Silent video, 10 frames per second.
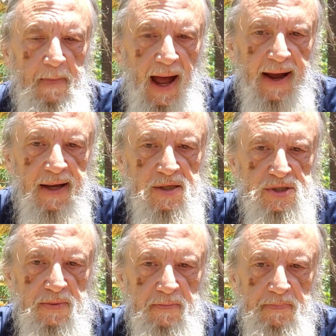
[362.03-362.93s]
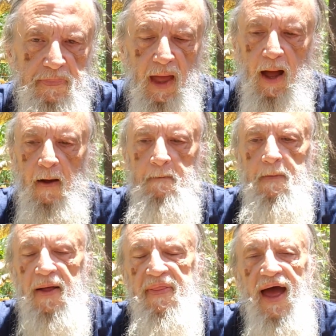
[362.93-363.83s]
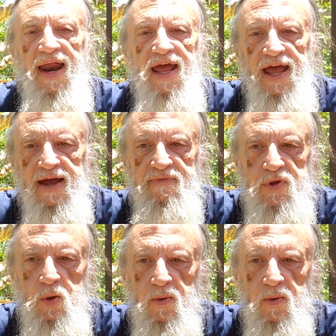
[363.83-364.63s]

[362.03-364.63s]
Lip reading: package. But then if you